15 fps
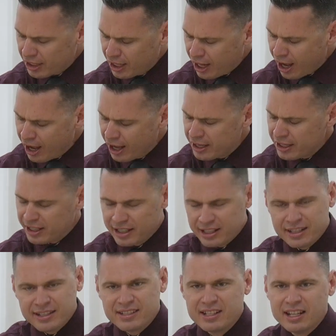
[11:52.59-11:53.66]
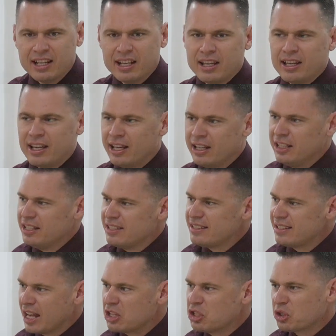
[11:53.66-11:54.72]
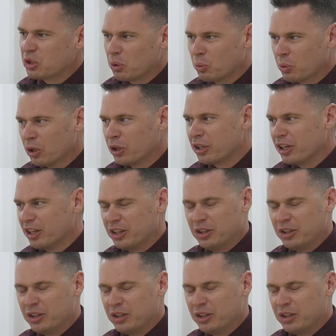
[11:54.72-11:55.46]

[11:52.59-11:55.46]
God is an essential worker.